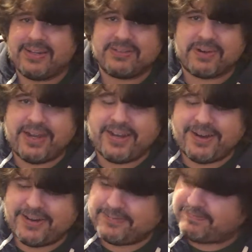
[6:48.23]
He's right
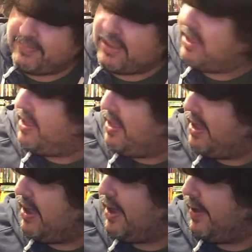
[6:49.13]
here,
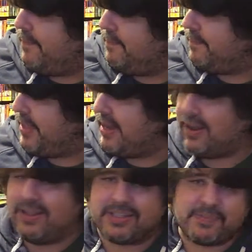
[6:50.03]
and
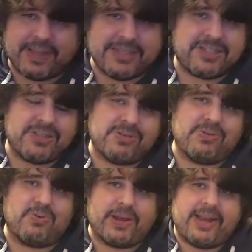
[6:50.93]
I'll explain to
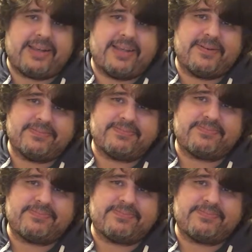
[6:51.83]
you what I did.